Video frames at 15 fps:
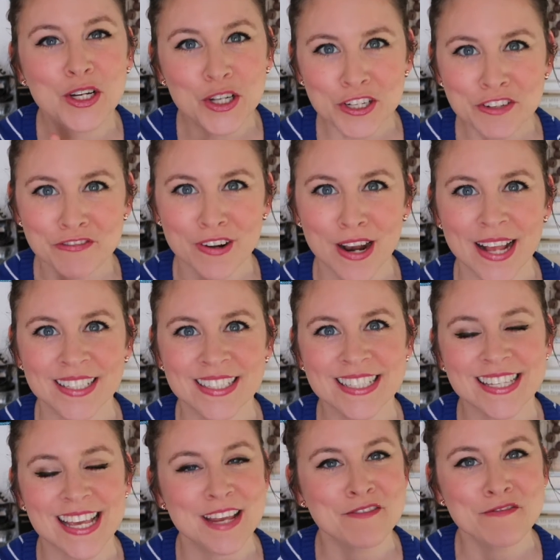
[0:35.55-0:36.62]
good
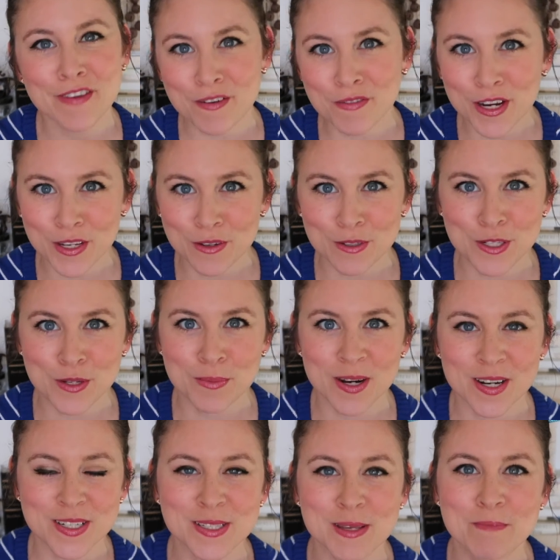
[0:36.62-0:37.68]
friends and favorite
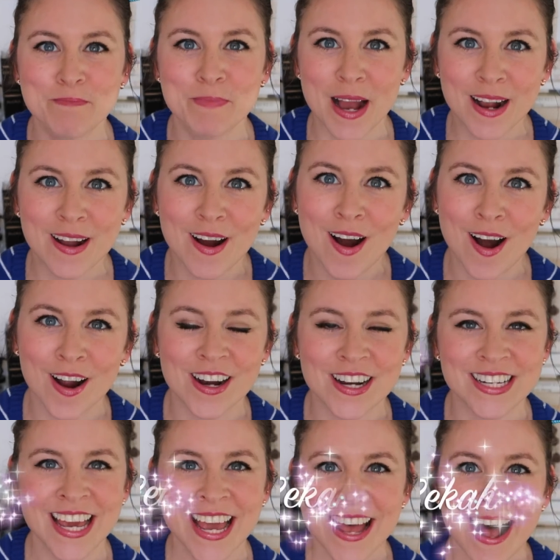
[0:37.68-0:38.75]
YouTubers, Bekah Hart.